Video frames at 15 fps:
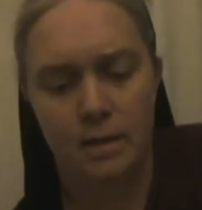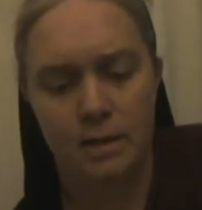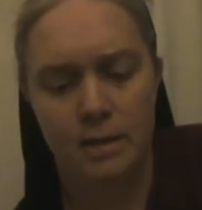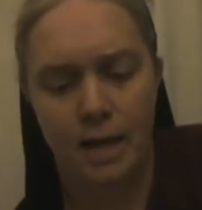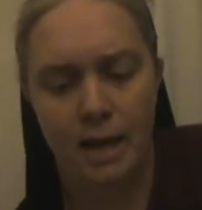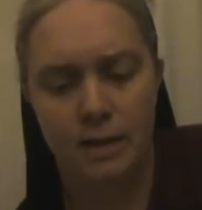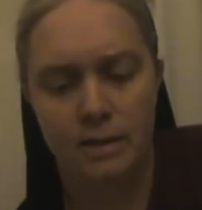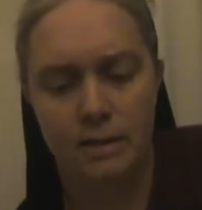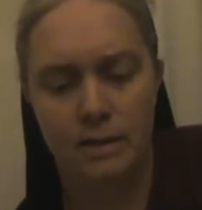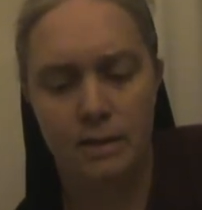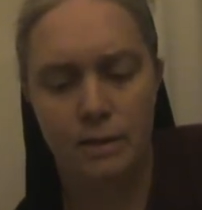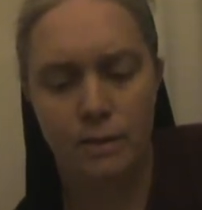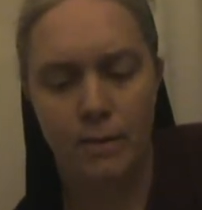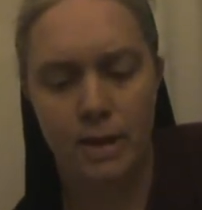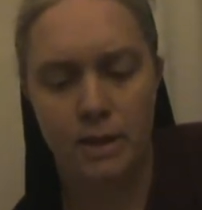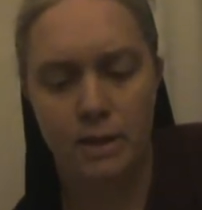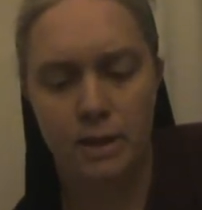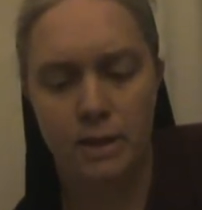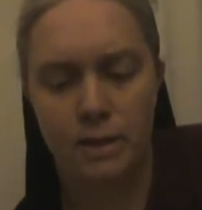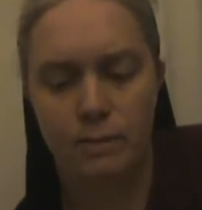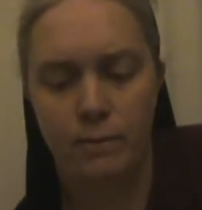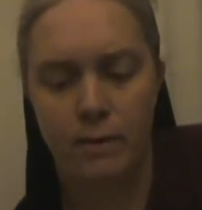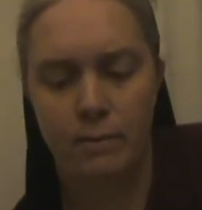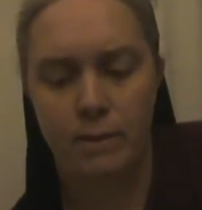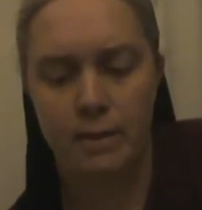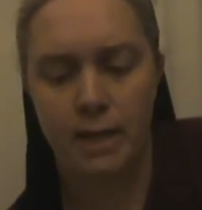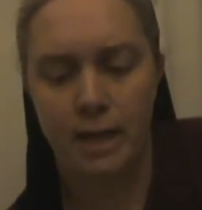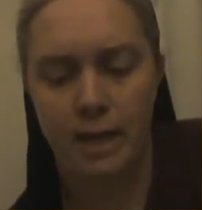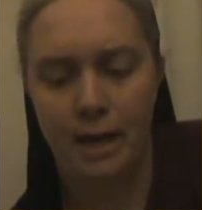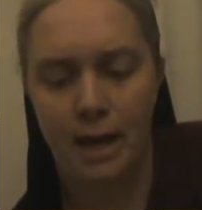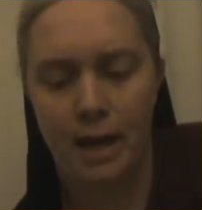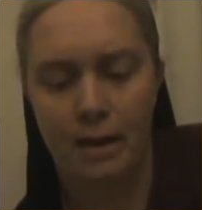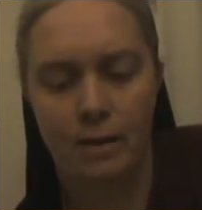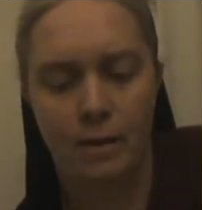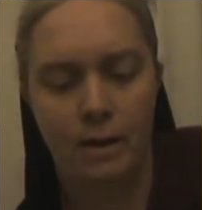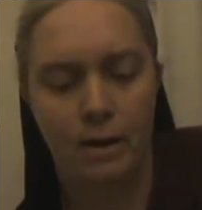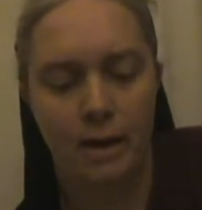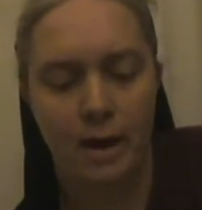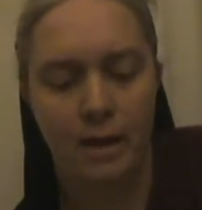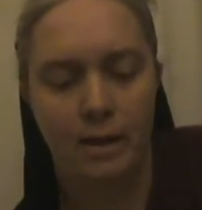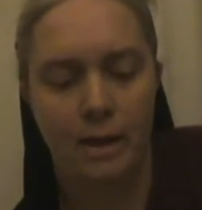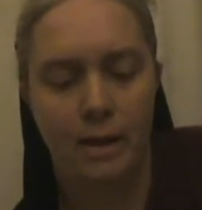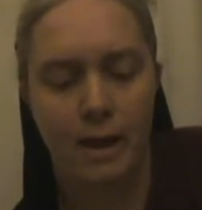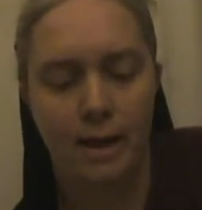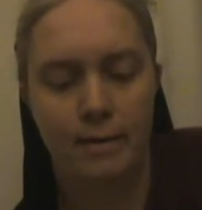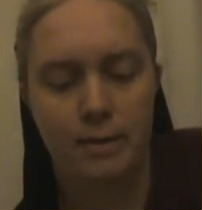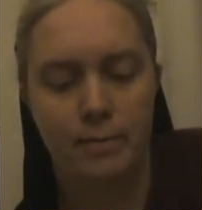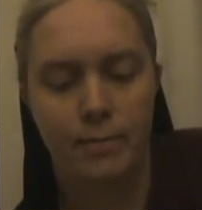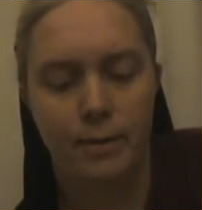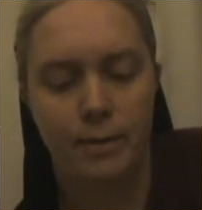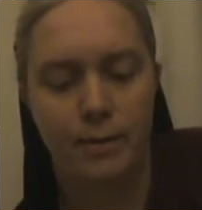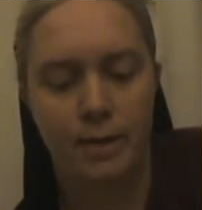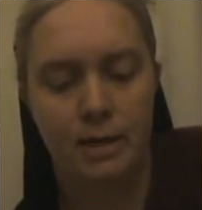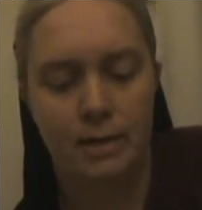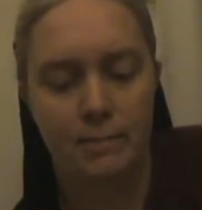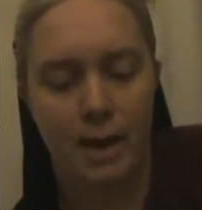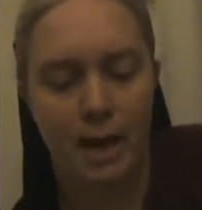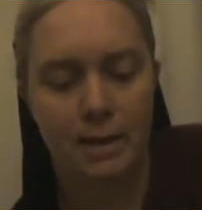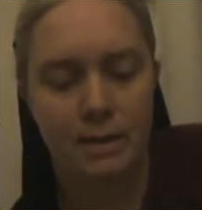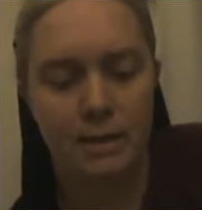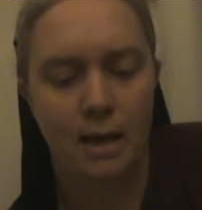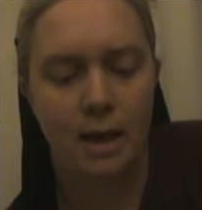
To answer these questions, we will take a look at the lives of both of these men.